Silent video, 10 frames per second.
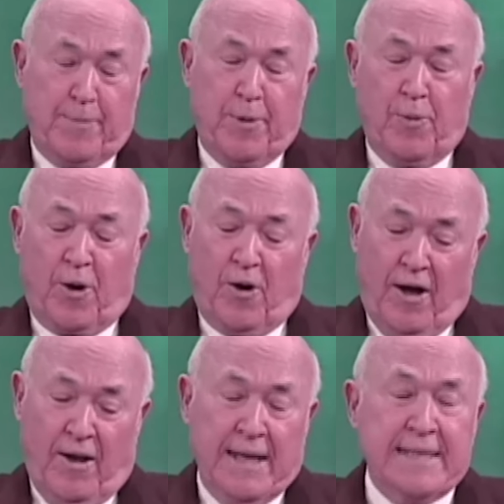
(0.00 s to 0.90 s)
people were
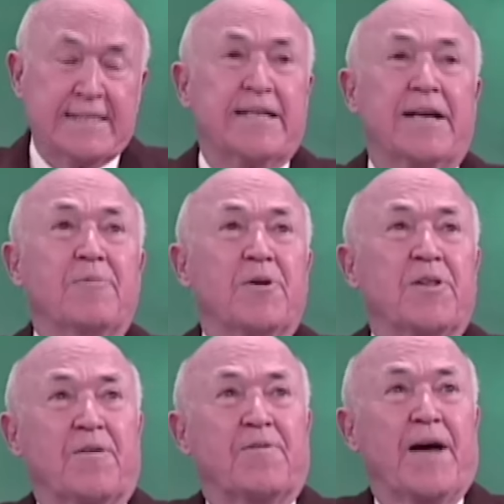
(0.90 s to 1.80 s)
all sitting
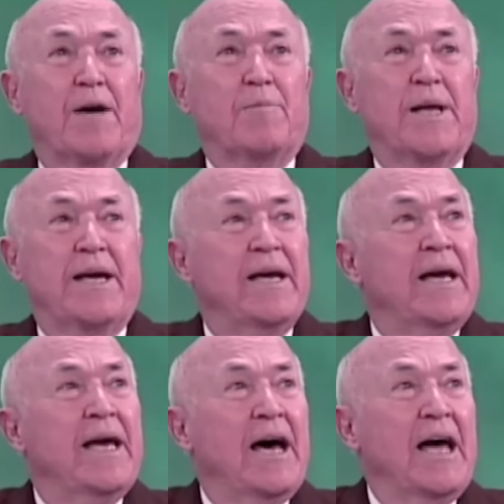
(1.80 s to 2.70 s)
with their family
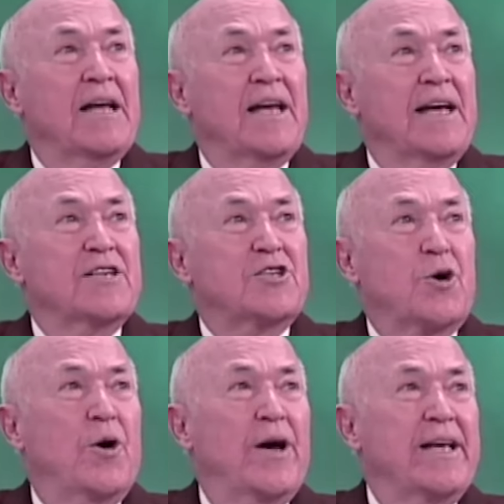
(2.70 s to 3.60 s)
and
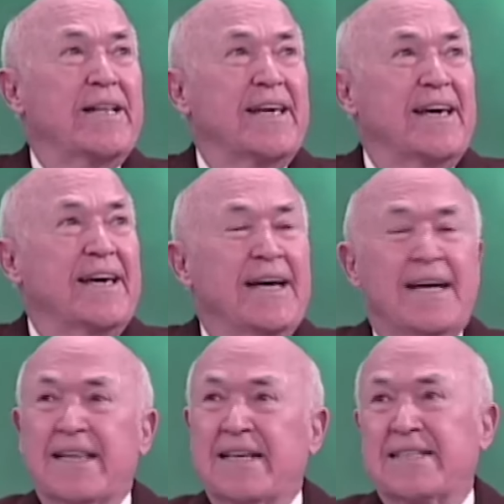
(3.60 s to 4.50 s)
enjoying
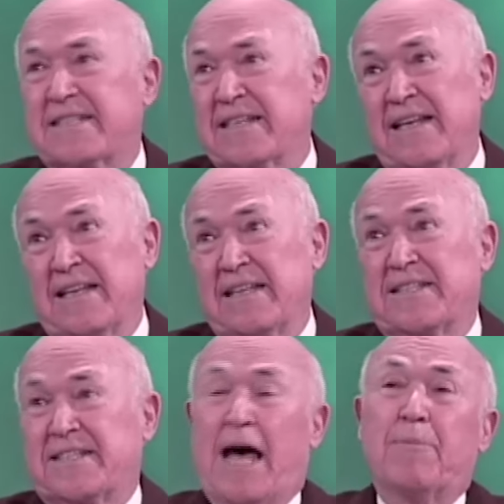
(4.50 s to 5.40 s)
the
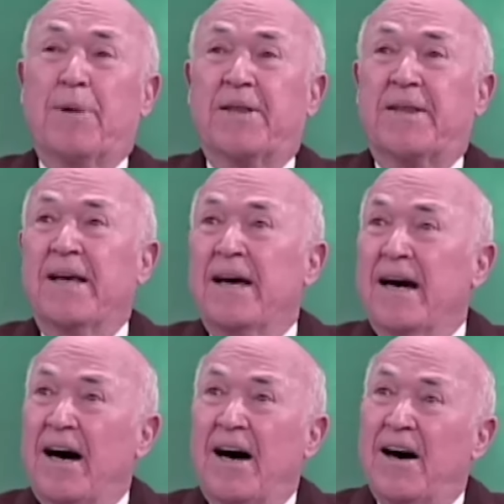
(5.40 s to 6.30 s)
Sabbath
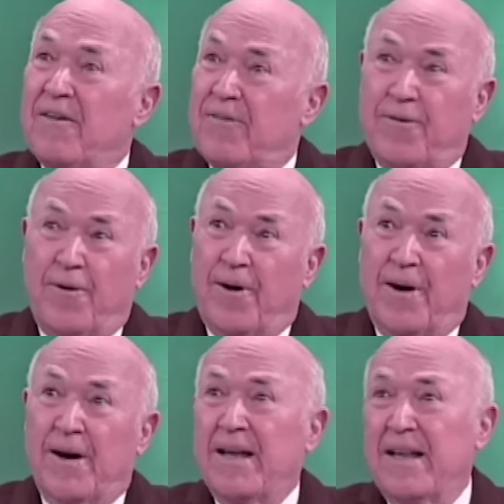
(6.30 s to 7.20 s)

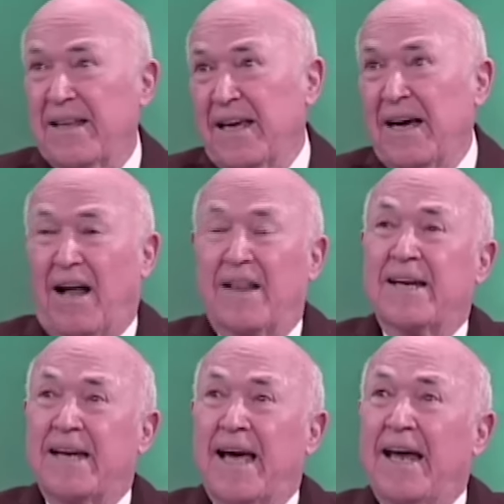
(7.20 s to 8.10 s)
for the
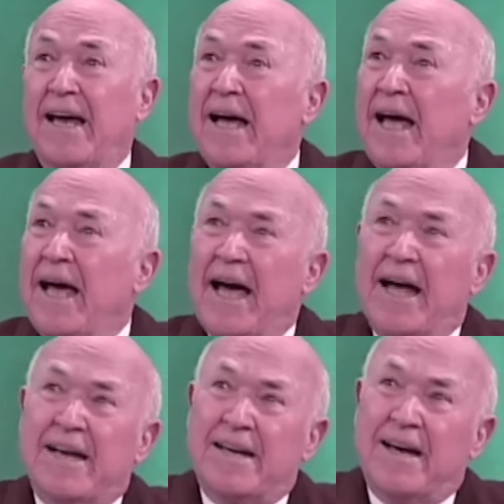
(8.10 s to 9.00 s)
holiday.
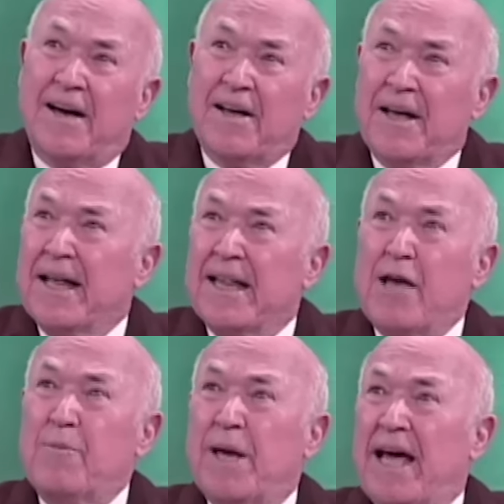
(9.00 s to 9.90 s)
And
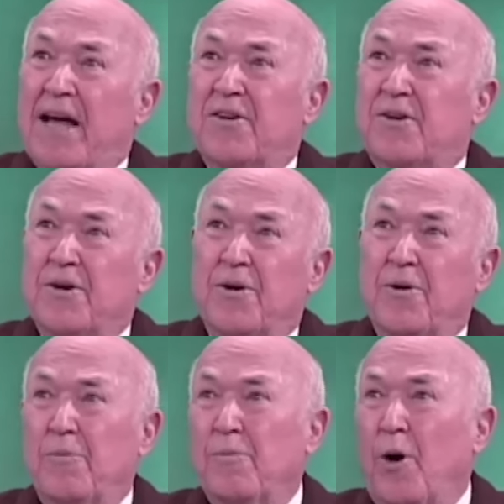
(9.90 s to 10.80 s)
they began
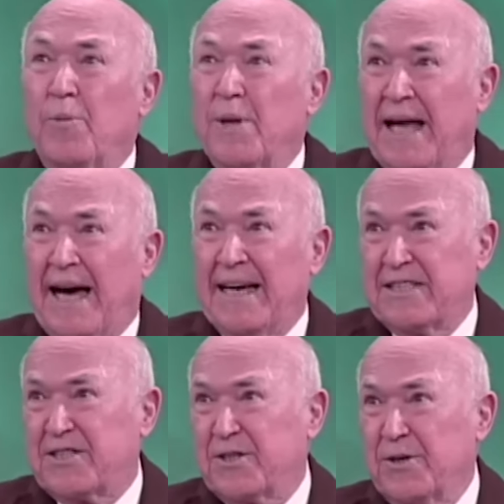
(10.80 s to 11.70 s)
to
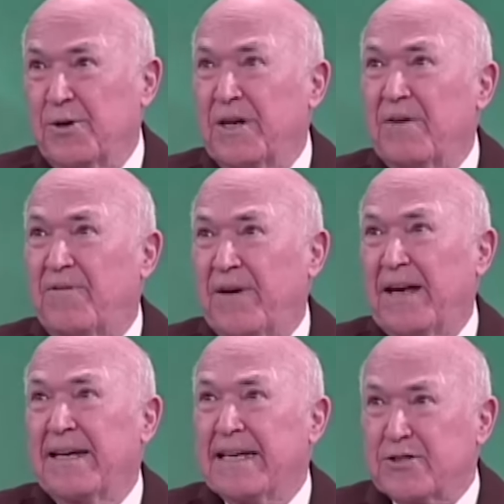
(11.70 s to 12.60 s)
mobilize to
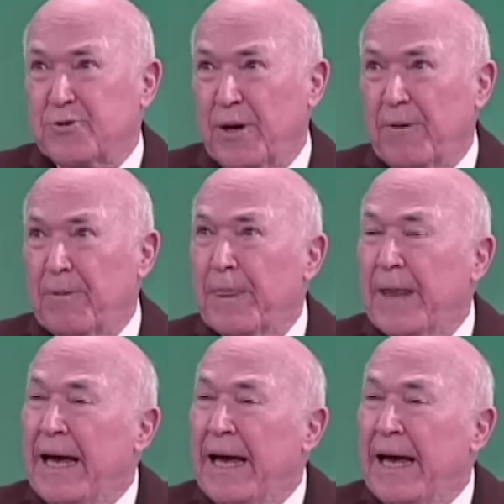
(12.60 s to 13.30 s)
defend Israel.